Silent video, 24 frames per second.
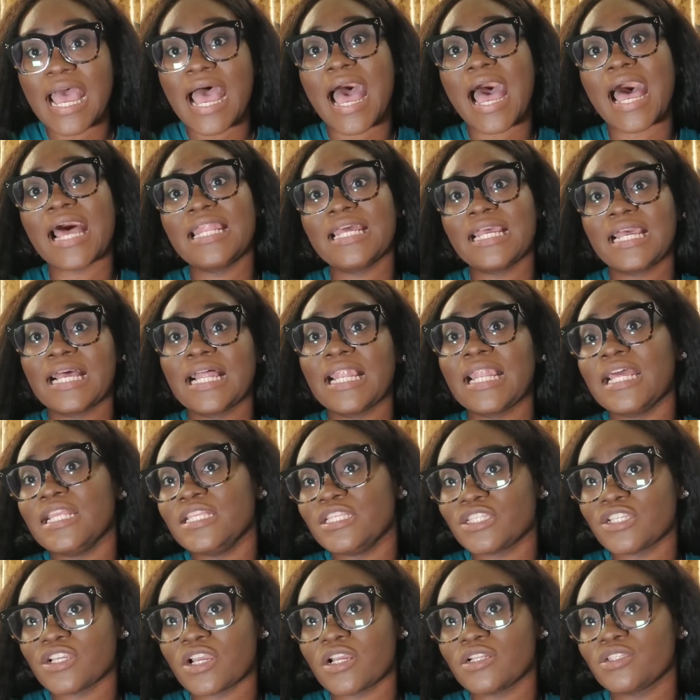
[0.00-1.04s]
add a
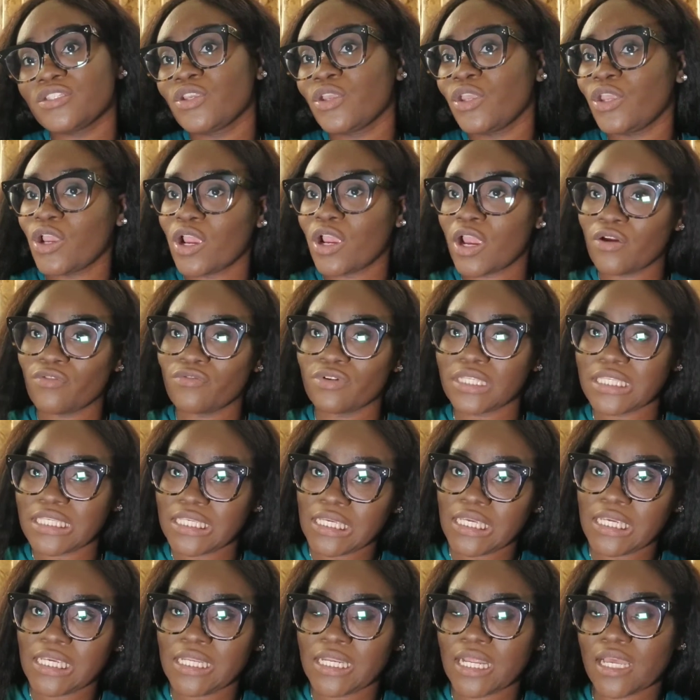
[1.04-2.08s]
cleanser to your
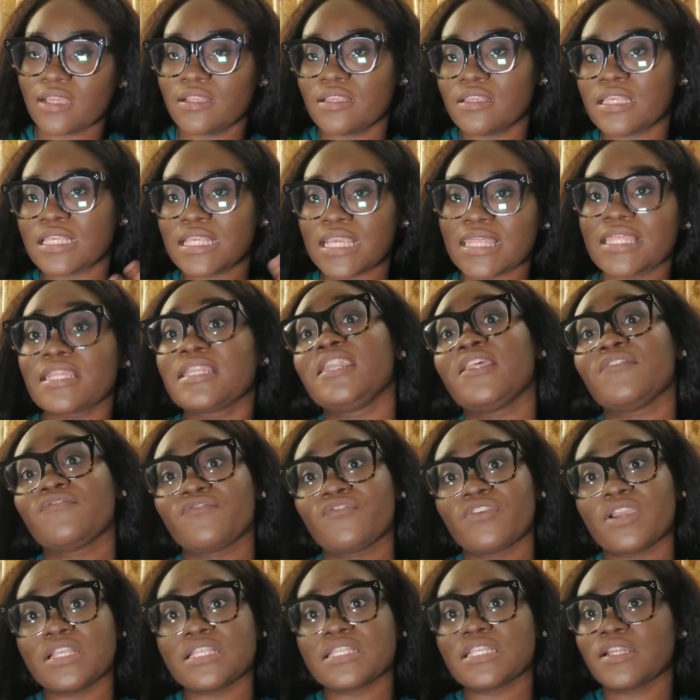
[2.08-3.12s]
routine and see the
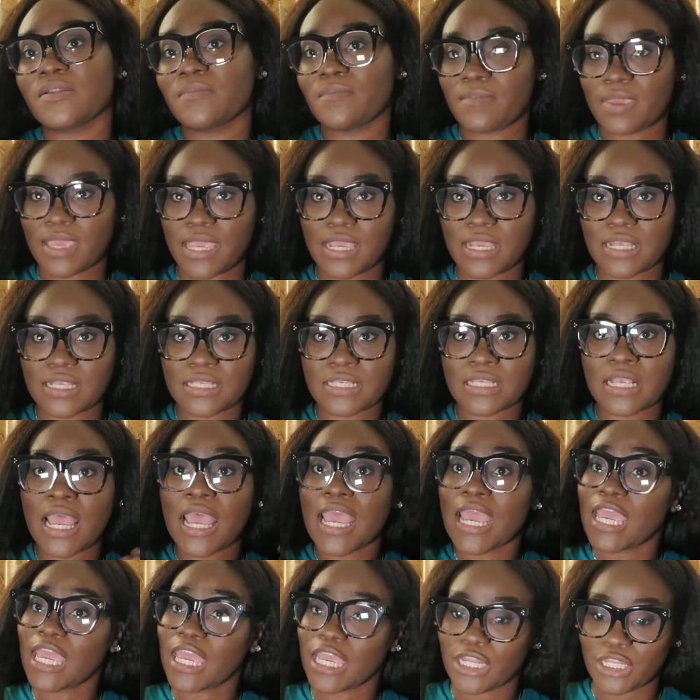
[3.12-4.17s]
difference it makes
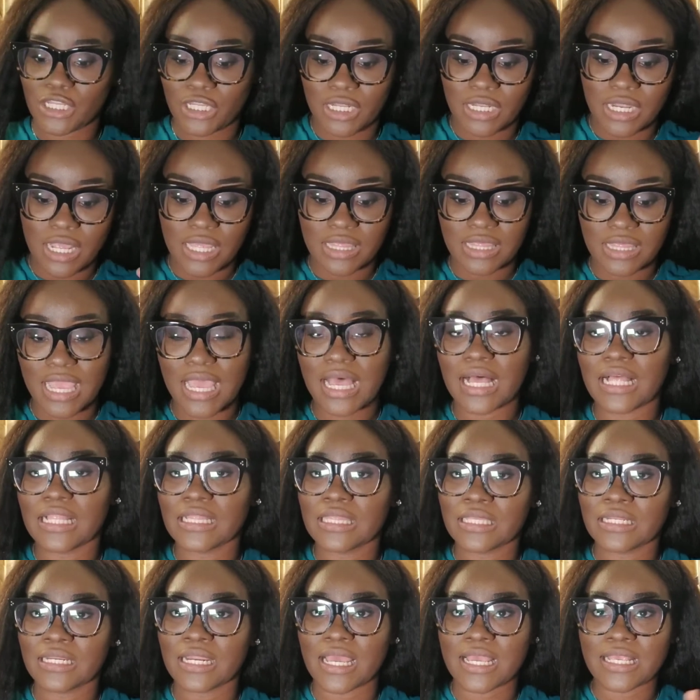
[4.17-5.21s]
in the
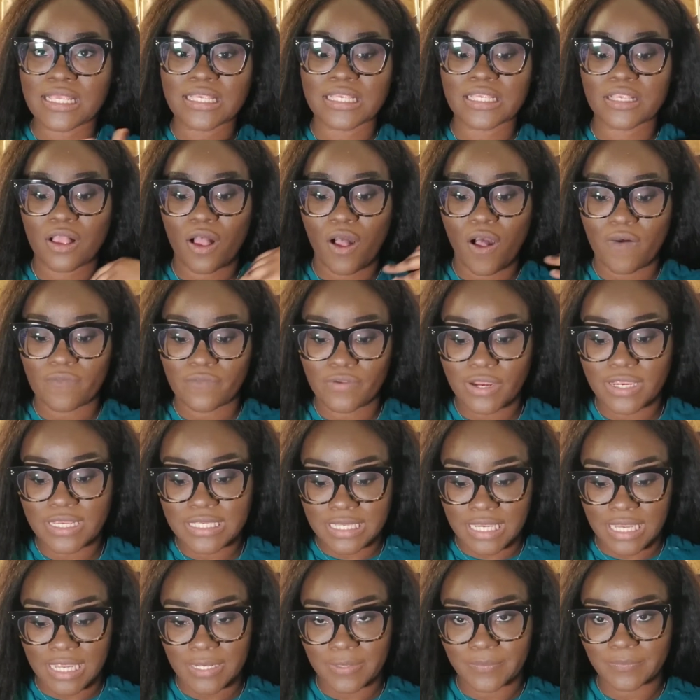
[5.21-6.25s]
healthiness of your
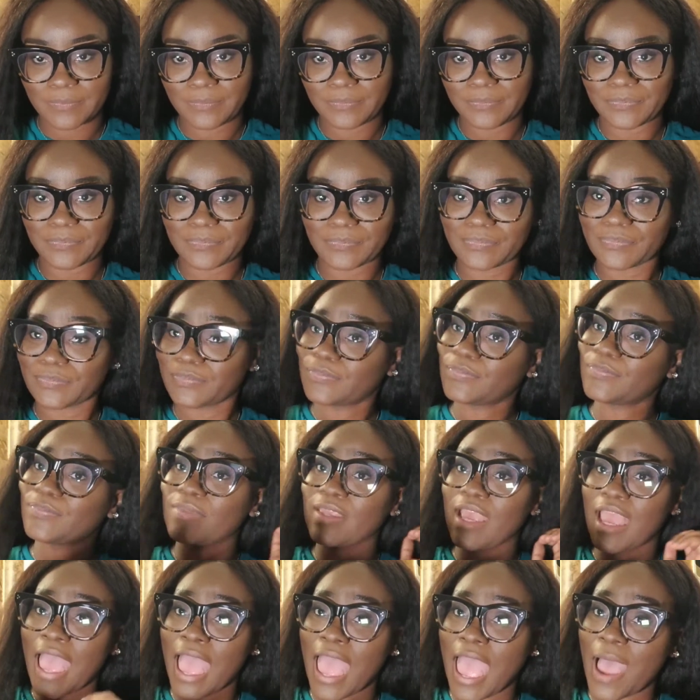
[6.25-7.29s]
skin.
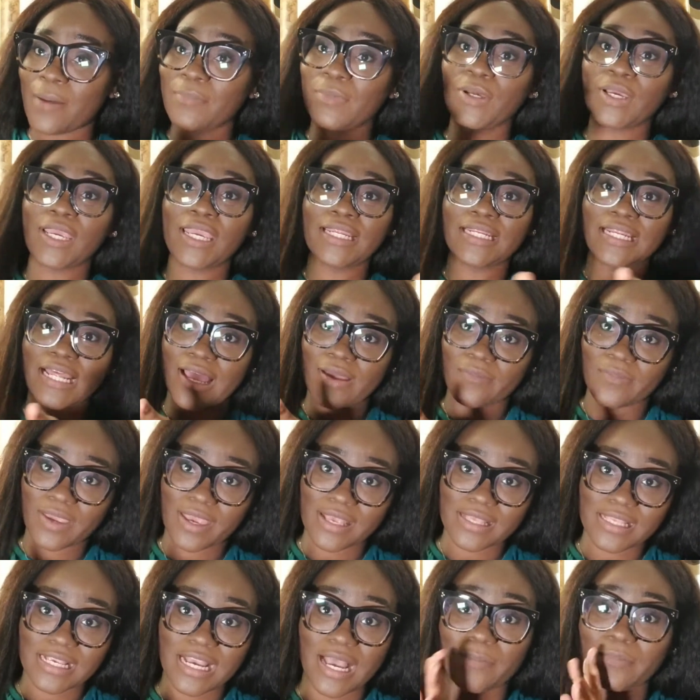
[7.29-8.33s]
I'm looking down
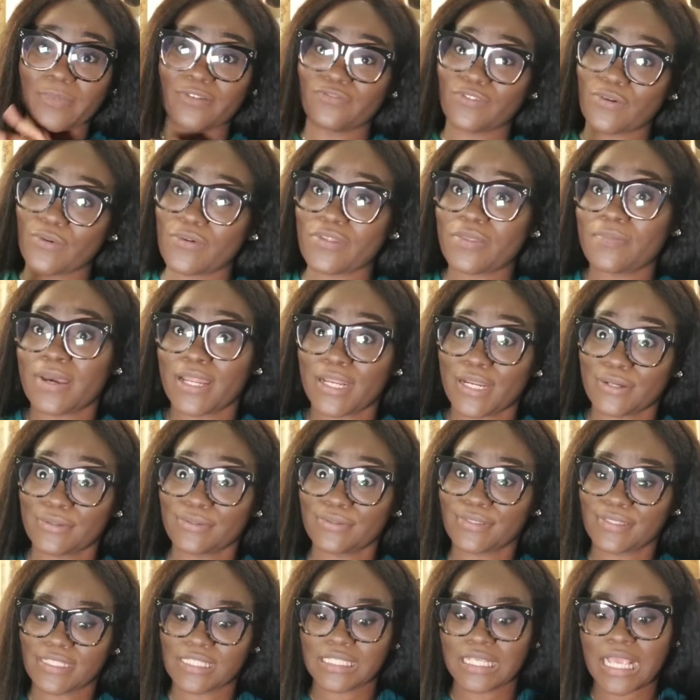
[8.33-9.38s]
because I got my phone with my
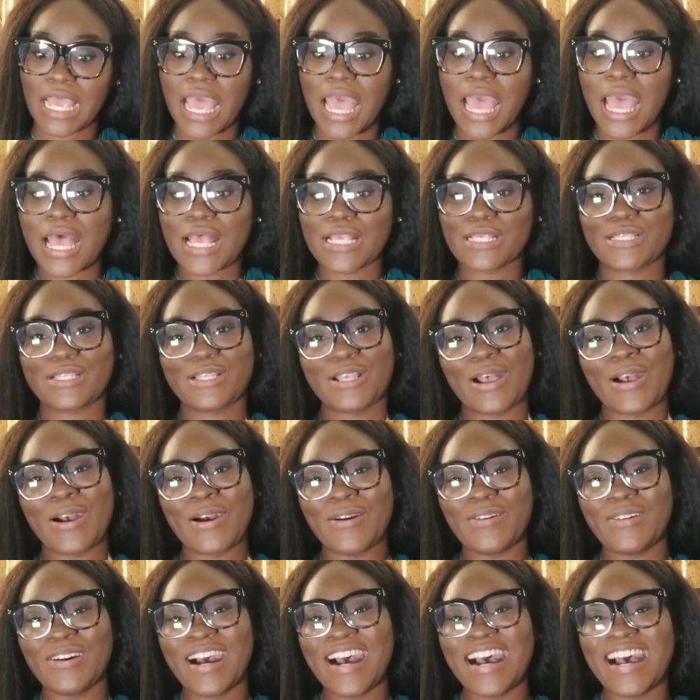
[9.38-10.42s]
notes.
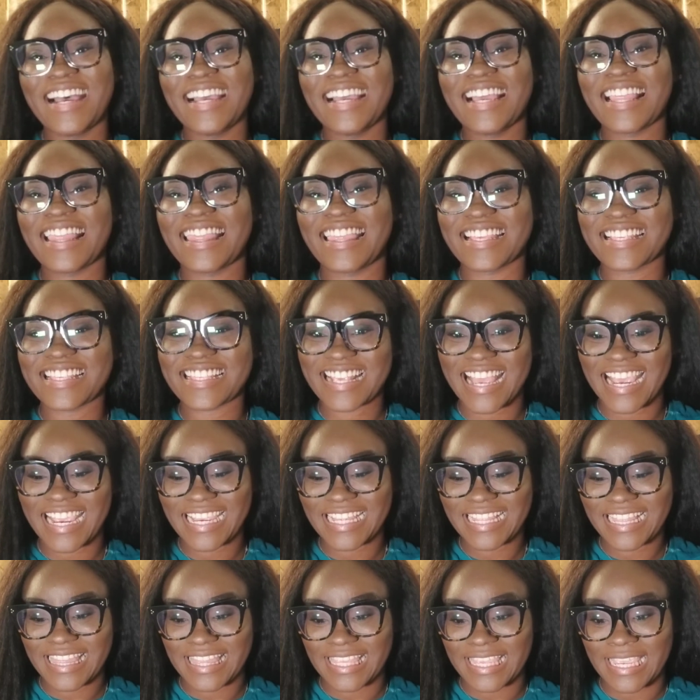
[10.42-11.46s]
So the
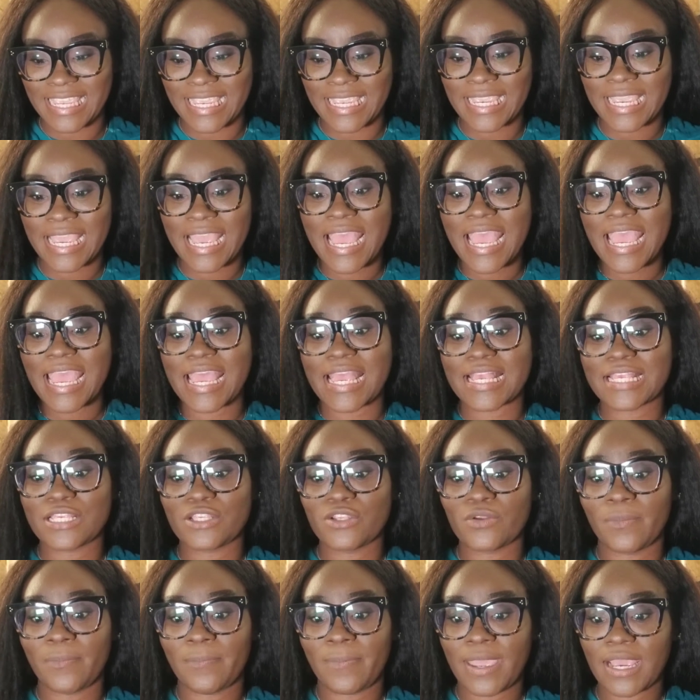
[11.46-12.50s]
second thing is to
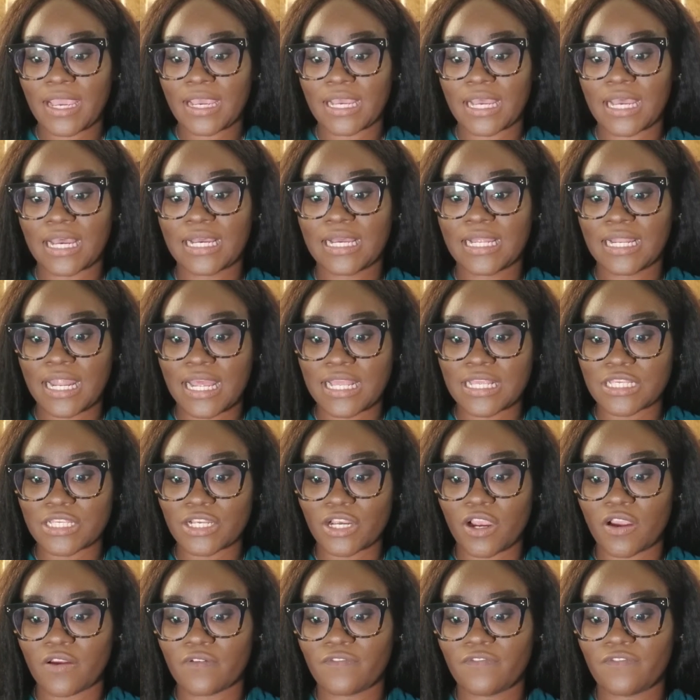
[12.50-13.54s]
pick a cleanser
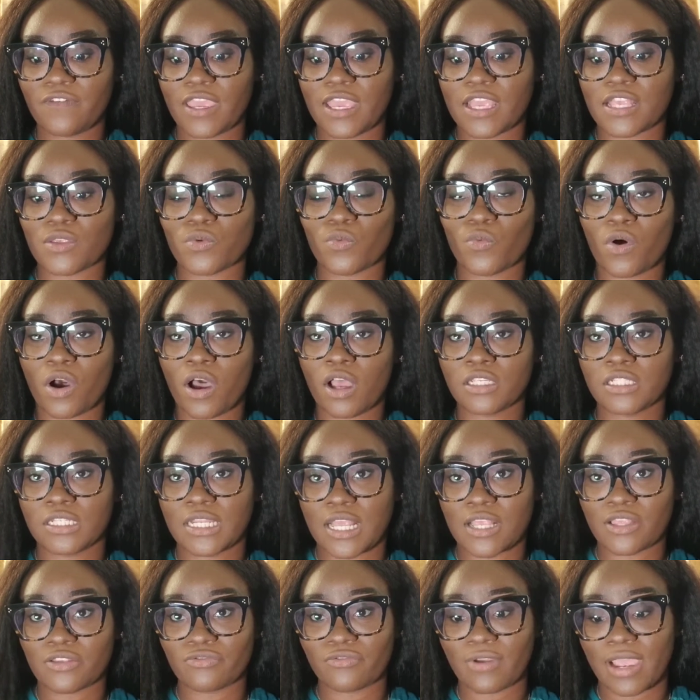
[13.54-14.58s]
or face wash
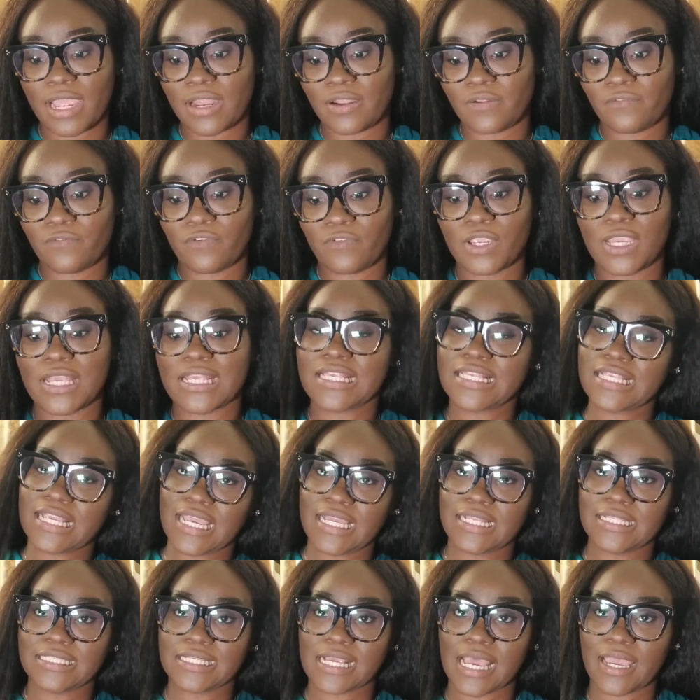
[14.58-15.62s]
that's right for your
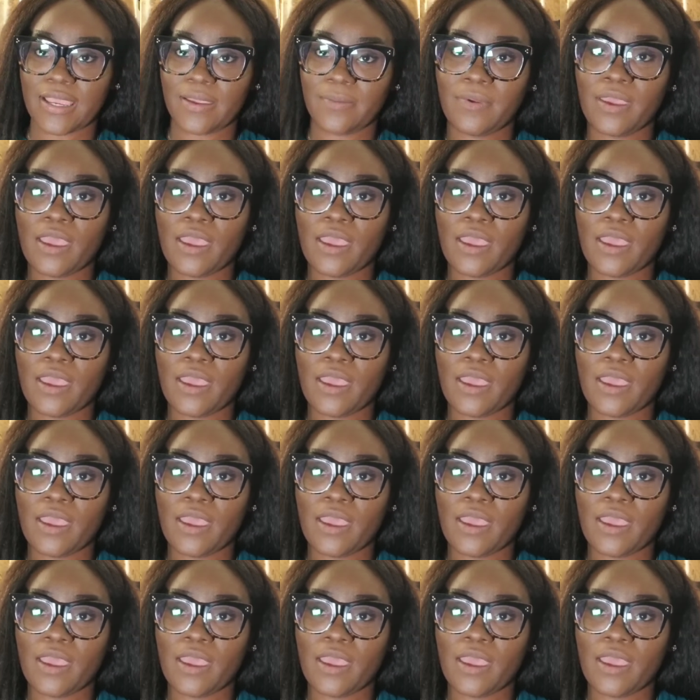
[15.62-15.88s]
skin type.